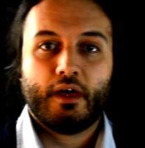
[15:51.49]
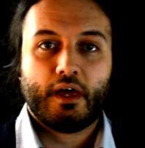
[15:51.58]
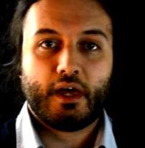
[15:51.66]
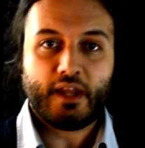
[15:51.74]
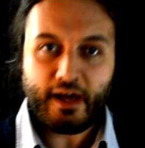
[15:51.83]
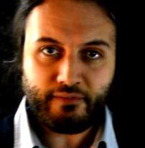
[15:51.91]

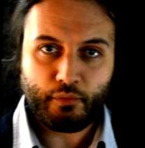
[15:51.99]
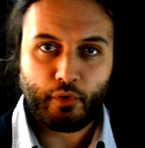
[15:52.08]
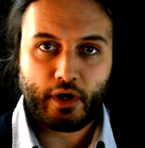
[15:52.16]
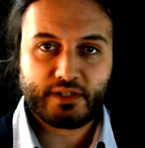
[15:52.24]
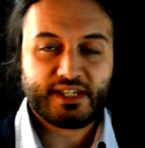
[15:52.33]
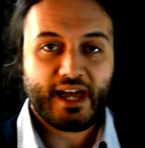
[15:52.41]
In other
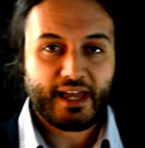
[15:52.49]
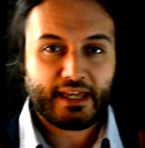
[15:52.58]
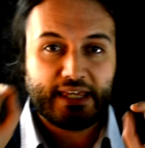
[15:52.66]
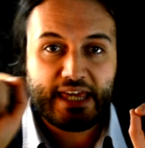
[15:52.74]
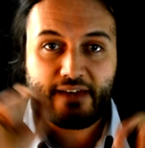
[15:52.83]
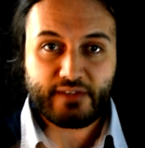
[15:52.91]
words,
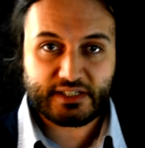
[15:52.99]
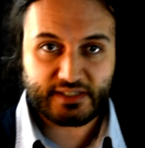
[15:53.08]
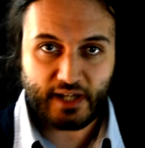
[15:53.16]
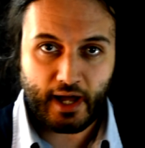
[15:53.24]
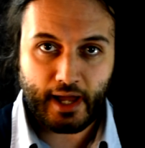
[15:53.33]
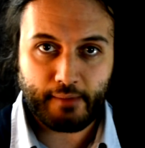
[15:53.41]
give it
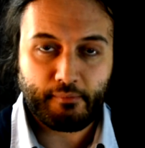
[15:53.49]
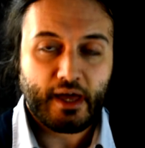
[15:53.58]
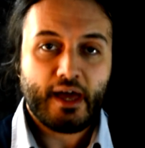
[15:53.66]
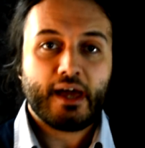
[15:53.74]
time.